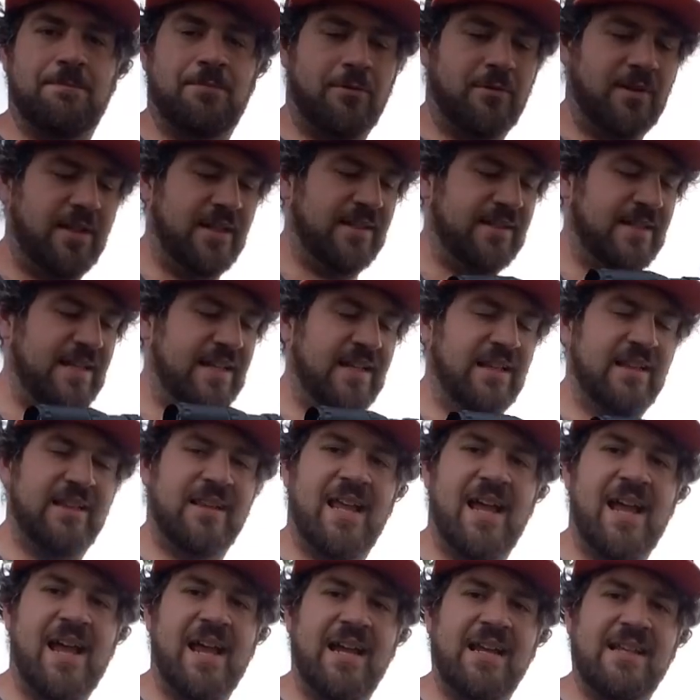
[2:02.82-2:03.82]
point that it
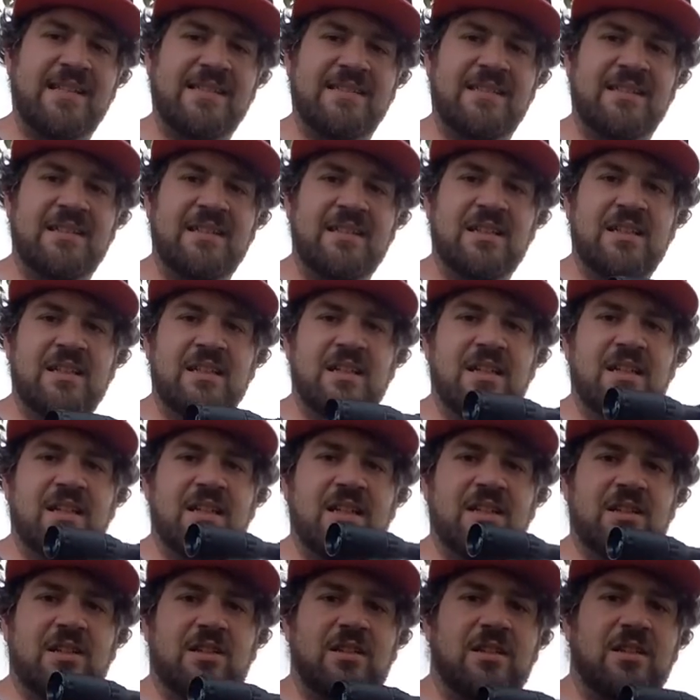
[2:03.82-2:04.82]
likes,
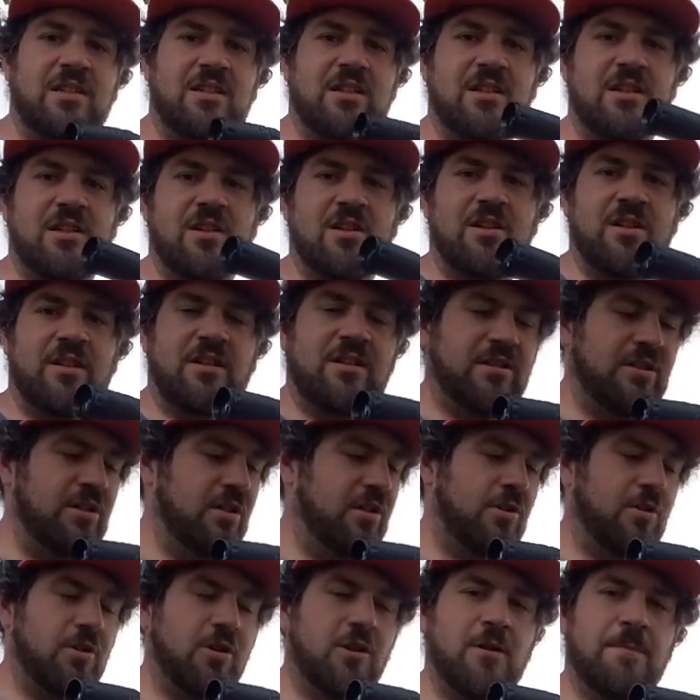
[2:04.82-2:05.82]
your,
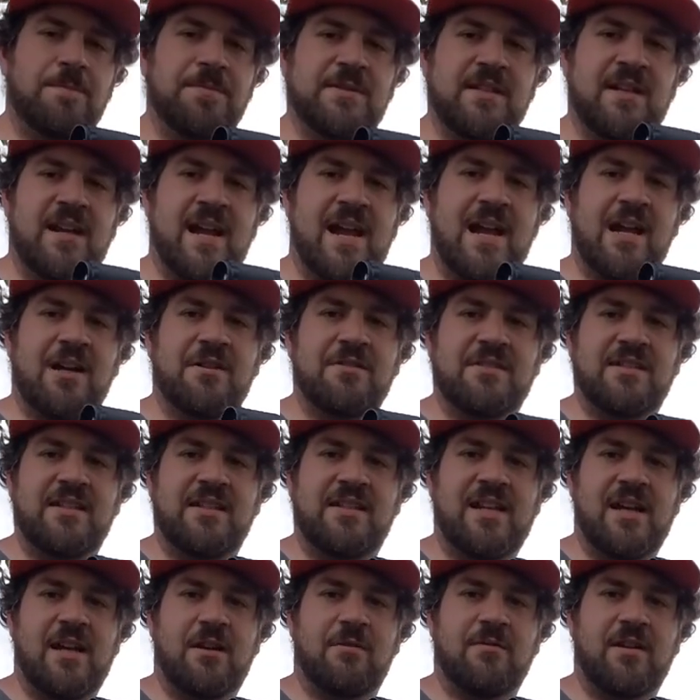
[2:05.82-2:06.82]
your groups and accuracy
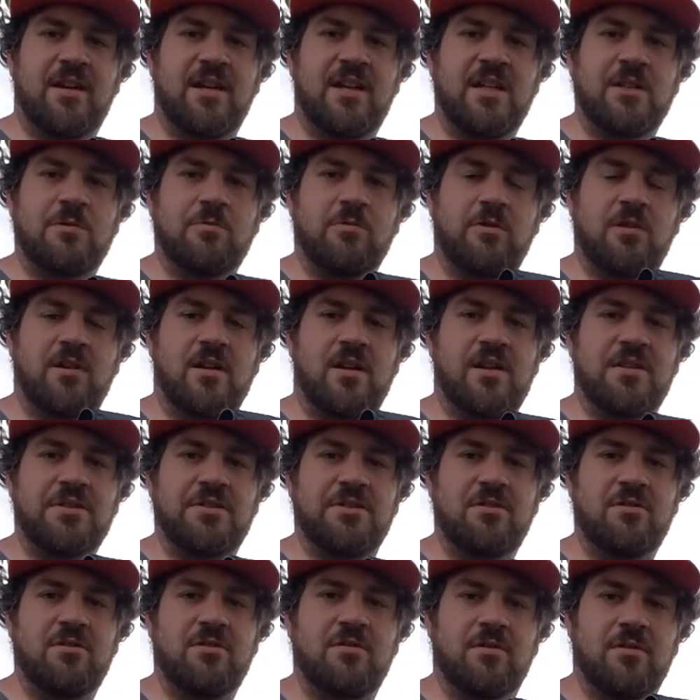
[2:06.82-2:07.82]
downrange will cause
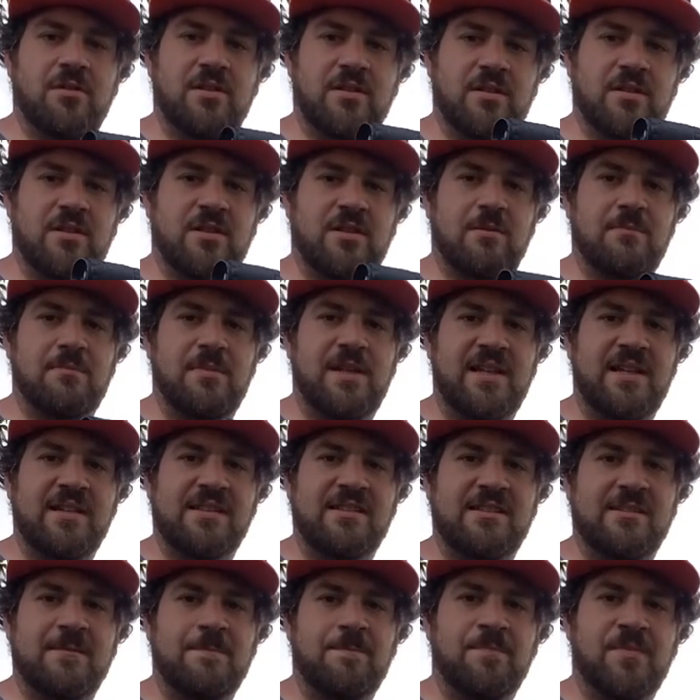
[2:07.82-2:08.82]
you to
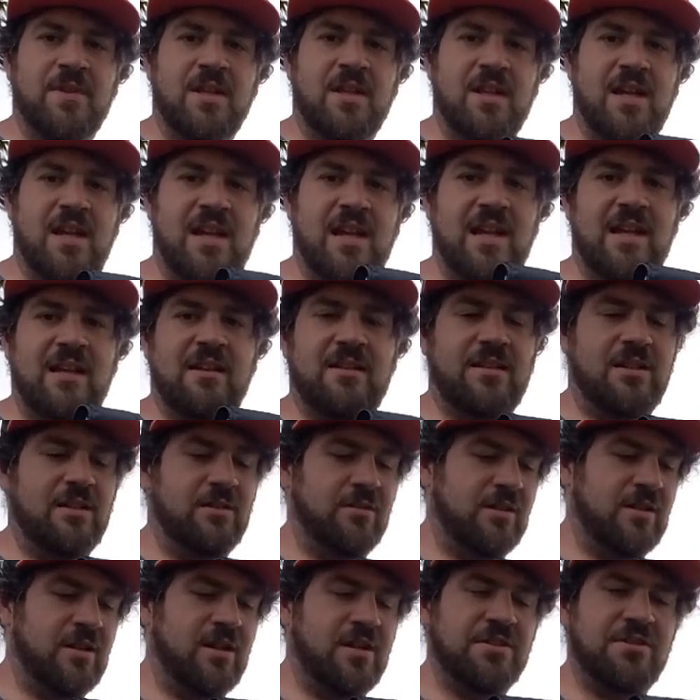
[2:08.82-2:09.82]
miss and
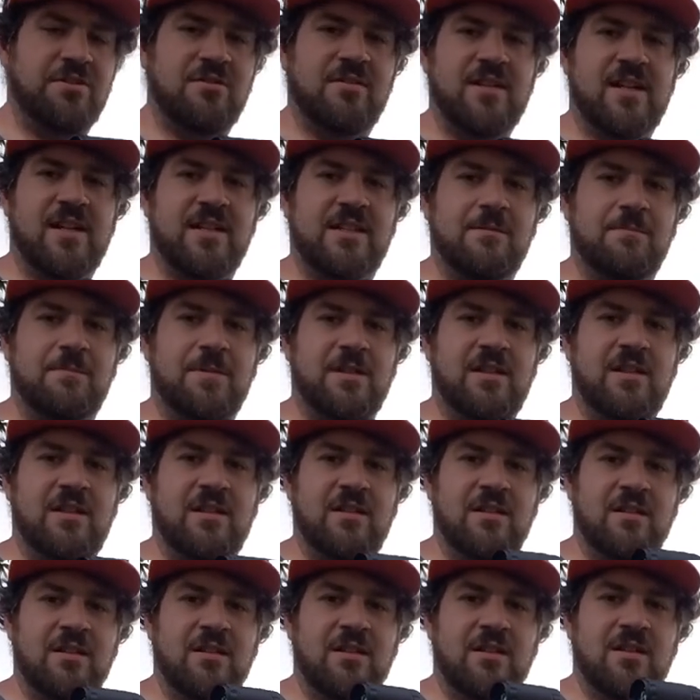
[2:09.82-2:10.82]
it'll cause you not to be
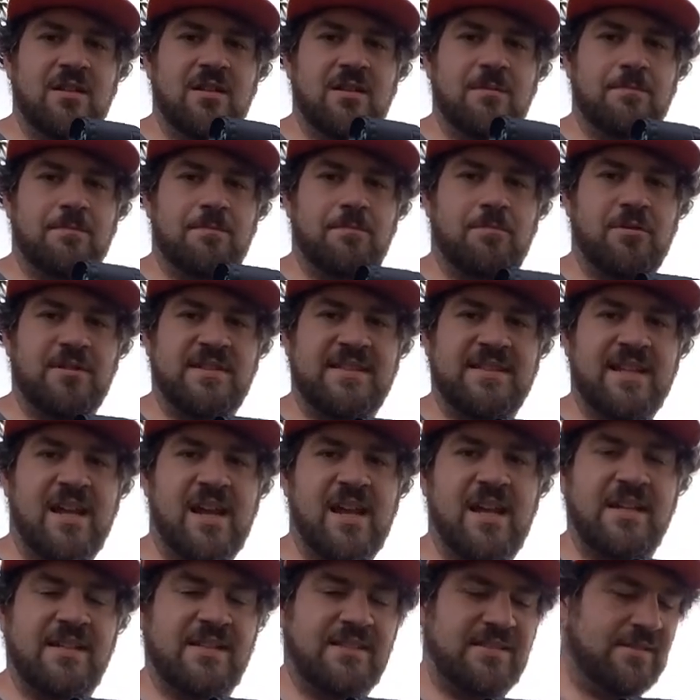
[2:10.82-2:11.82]

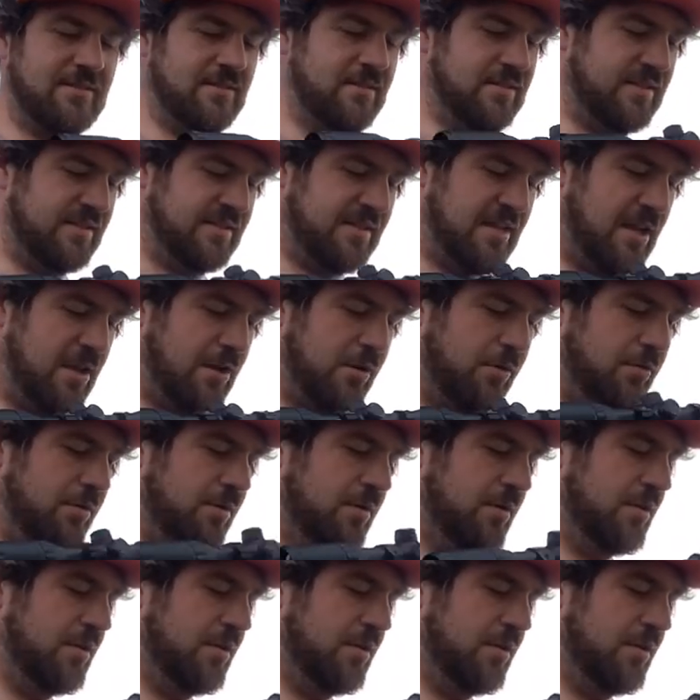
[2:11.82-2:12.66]
precise. So